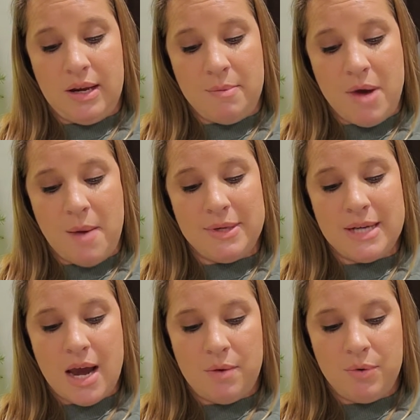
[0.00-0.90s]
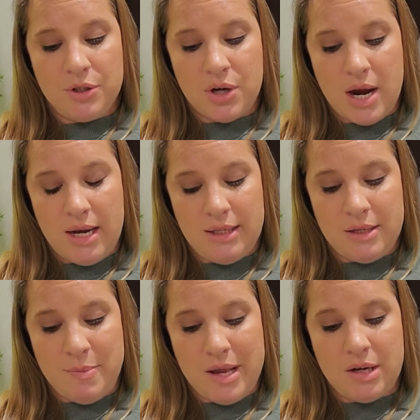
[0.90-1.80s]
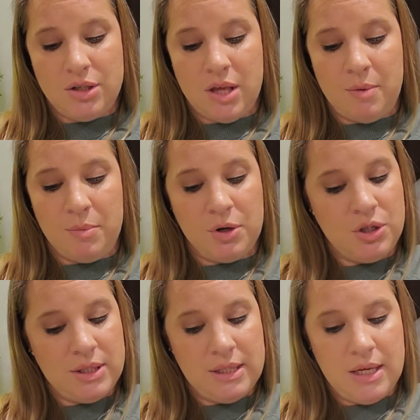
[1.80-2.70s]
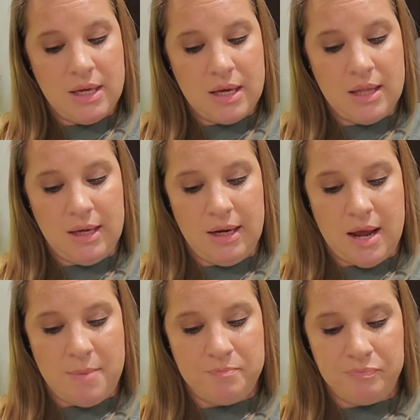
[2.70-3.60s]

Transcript: and a mom and dad were trying to manage the emergency cleanup